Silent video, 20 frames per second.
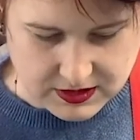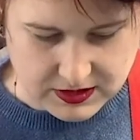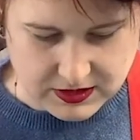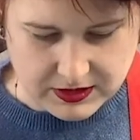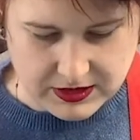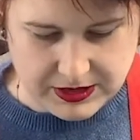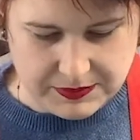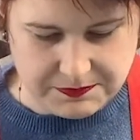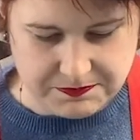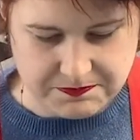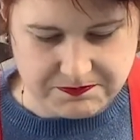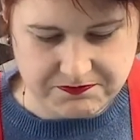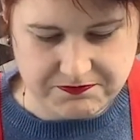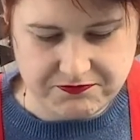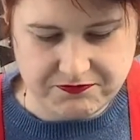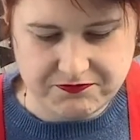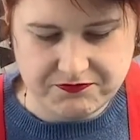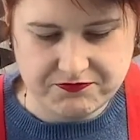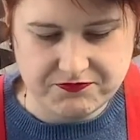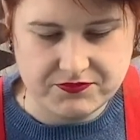Alright,
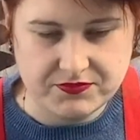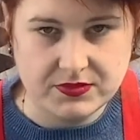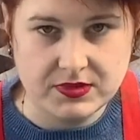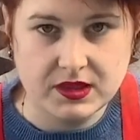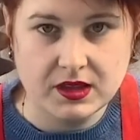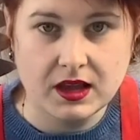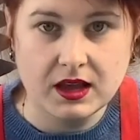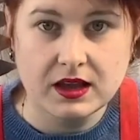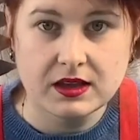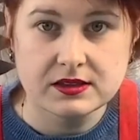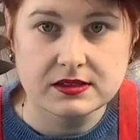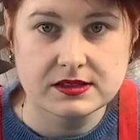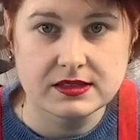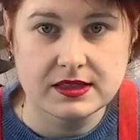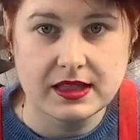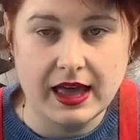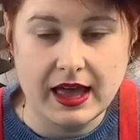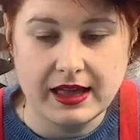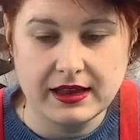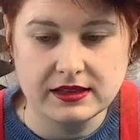so
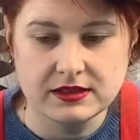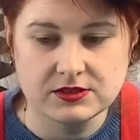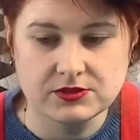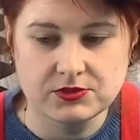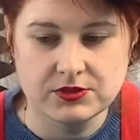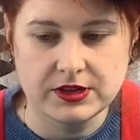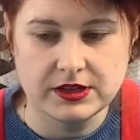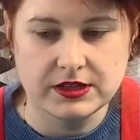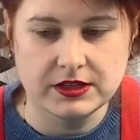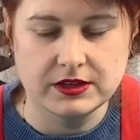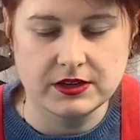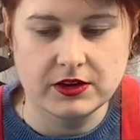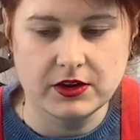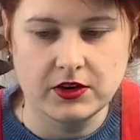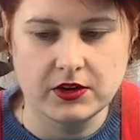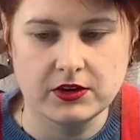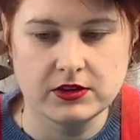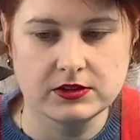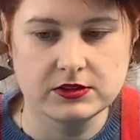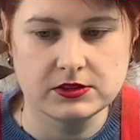that is ready to
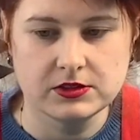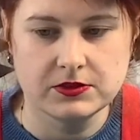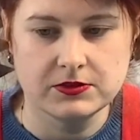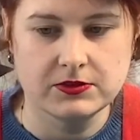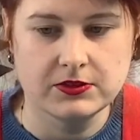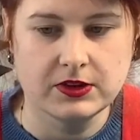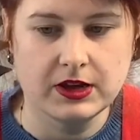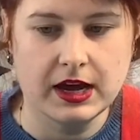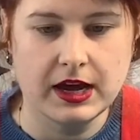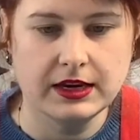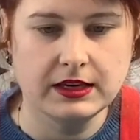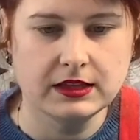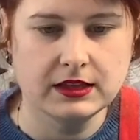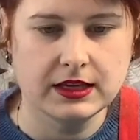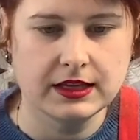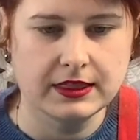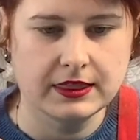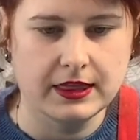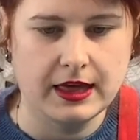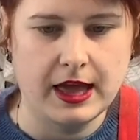go. So we've cut it
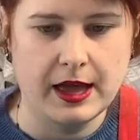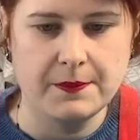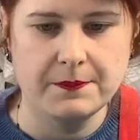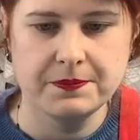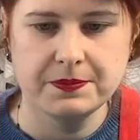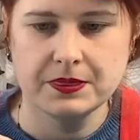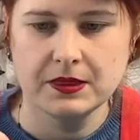like that.